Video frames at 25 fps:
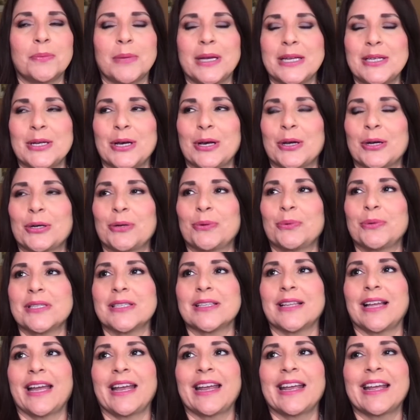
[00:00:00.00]
my daughter was
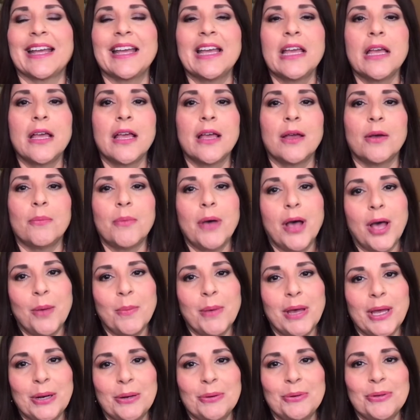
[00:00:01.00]
like, "Mom,
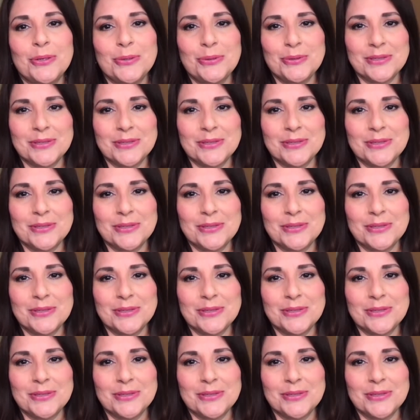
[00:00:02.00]
I don't use